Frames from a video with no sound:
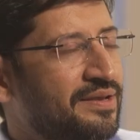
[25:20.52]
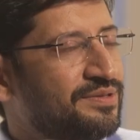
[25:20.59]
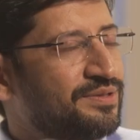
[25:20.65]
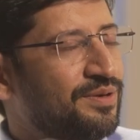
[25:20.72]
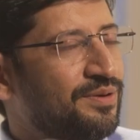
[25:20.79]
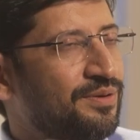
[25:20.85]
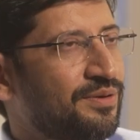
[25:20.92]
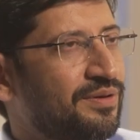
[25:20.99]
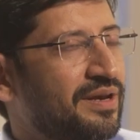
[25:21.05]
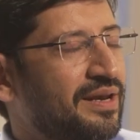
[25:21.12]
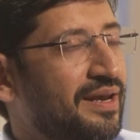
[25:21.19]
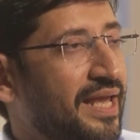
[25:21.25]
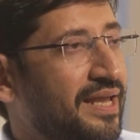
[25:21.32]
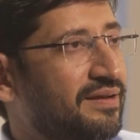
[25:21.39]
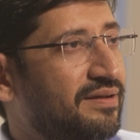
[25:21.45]
So,
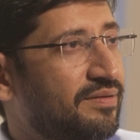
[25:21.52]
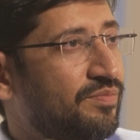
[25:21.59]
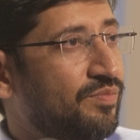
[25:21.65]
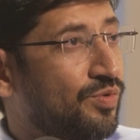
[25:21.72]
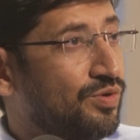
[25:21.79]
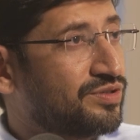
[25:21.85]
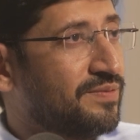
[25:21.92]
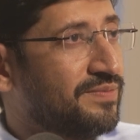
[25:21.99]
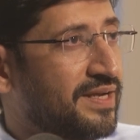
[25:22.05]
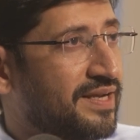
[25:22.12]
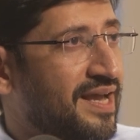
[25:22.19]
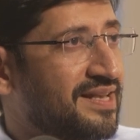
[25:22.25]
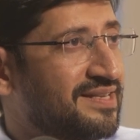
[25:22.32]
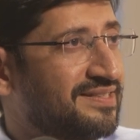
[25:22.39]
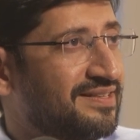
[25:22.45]
like most of the
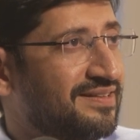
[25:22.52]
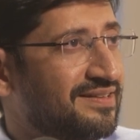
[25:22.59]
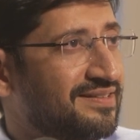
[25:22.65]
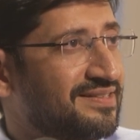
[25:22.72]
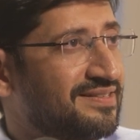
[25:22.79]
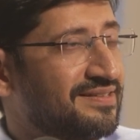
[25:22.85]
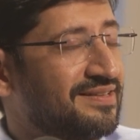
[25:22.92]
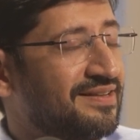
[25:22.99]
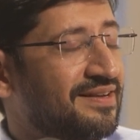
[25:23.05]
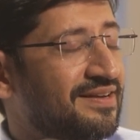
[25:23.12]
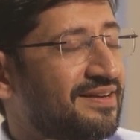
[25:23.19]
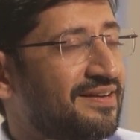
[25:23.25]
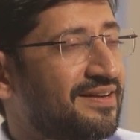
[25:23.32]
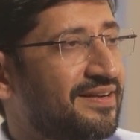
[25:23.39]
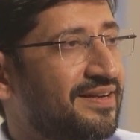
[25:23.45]
cancers,
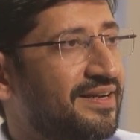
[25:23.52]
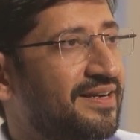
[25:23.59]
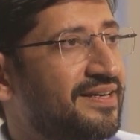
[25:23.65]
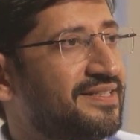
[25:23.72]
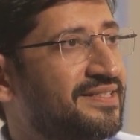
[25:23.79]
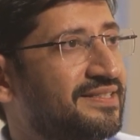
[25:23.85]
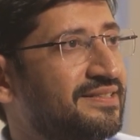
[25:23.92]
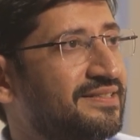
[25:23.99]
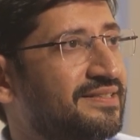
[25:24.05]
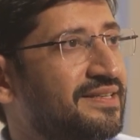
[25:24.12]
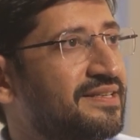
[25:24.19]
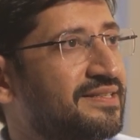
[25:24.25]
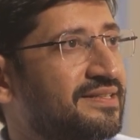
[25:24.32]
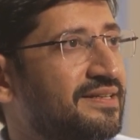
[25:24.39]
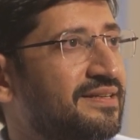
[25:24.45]
it's
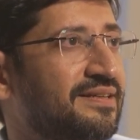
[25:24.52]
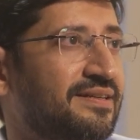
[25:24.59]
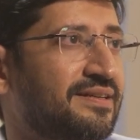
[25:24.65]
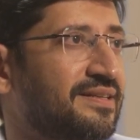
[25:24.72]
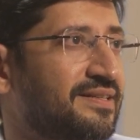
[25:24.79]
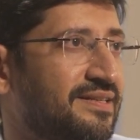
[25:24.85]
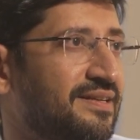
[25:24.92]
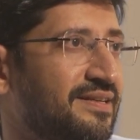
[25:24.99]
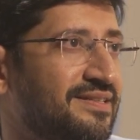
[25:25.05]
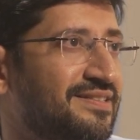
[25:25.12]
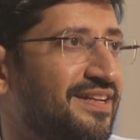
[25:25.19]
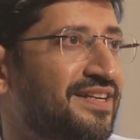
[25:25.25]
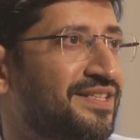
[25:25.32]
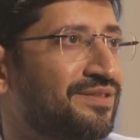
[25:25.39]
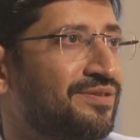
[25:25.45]
just a disease,
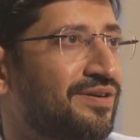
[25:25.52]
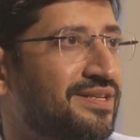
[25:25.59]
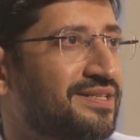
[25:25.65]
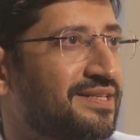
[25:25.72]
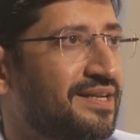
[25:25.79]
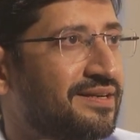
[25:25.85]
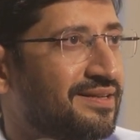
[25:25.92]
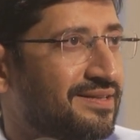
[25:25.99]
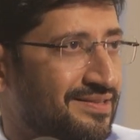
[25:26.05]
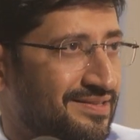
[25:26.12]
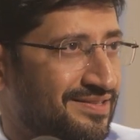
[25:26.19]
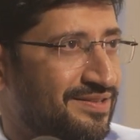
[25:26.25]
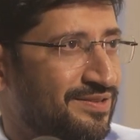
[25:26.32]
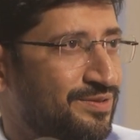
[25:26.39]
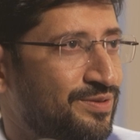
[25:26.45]
it's not a
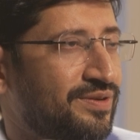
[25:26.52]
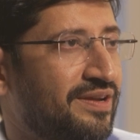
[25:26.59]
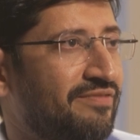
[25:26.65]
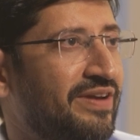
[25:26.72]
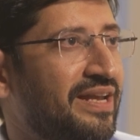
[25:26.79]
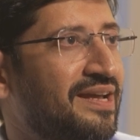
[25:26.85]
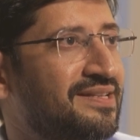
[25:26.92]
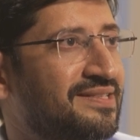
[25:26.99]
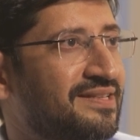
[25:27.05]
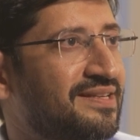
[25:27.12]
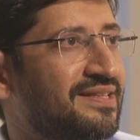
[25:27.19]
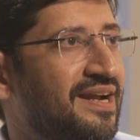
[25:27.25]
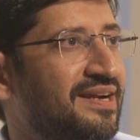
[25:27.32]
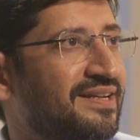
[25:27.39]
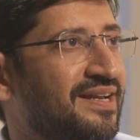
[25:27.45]
sentence. So, when I say
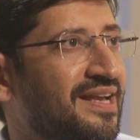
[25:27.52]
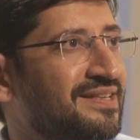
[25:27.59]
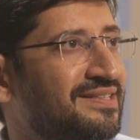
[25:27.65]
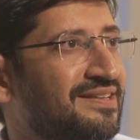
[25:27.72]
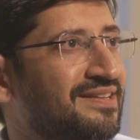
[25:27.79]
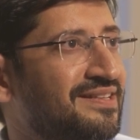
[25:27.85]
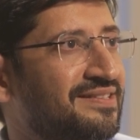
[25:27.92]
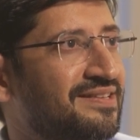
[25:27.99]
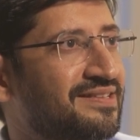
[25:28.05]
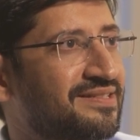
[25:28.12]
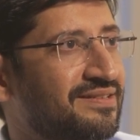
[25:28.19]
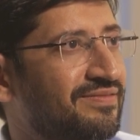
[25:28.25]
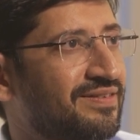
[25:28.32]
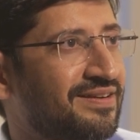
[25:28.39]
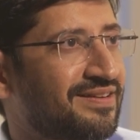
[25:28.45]
that cancer is just
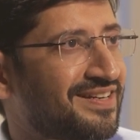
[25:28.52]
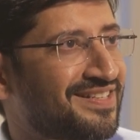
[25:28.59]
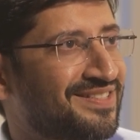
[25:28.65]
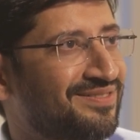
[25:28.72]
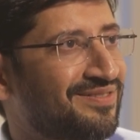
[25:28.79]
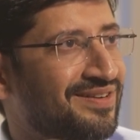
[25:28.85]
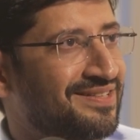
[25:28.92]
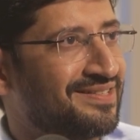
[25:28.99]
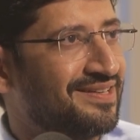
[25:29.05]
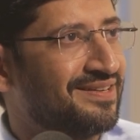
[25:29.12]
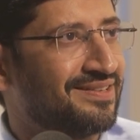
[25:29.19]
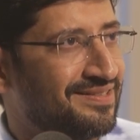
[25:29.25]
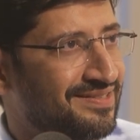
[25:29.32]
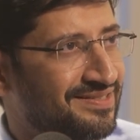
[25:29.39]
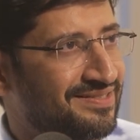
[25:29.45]
a word, it's not a
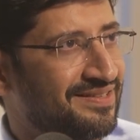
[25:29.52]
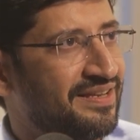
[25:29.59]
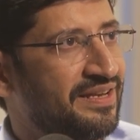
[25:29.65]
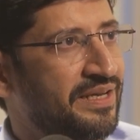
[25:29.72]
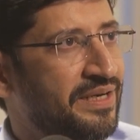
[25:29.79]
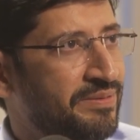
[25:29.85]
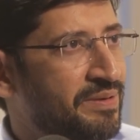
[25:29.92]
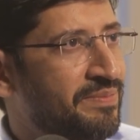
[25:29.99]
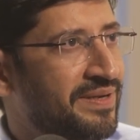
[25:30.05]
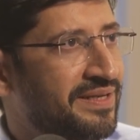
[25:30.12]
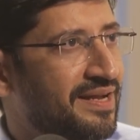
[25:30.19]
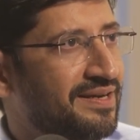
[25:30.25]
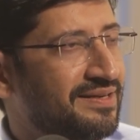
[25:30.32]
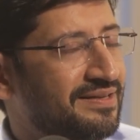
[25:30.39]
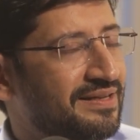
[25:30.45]
sentence. Remember
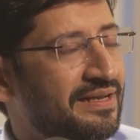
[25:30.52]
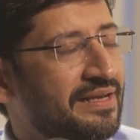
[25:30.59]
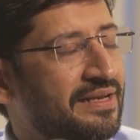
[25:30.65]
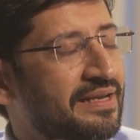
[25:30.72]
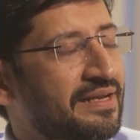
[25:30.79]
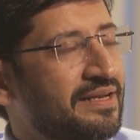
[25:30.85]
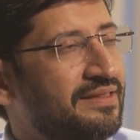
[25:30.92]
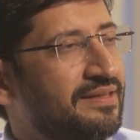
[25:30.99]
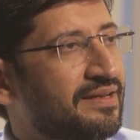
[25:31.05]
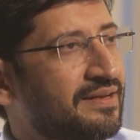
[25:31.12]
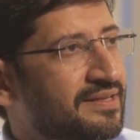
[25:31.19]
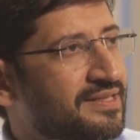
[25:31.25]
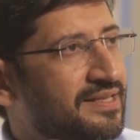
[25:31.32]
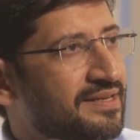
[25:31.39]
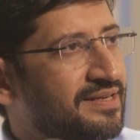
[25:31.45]
that. The
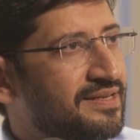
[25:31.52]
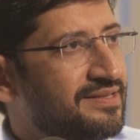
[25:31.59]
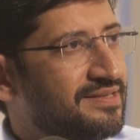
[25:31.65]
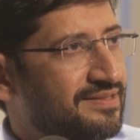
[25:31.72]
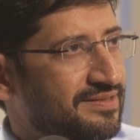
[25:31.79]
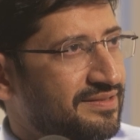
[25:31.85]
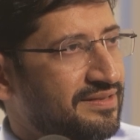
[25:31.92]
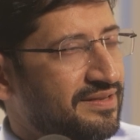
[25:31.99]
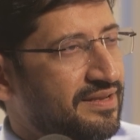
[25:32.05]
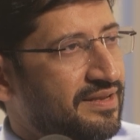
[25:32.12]
reason is,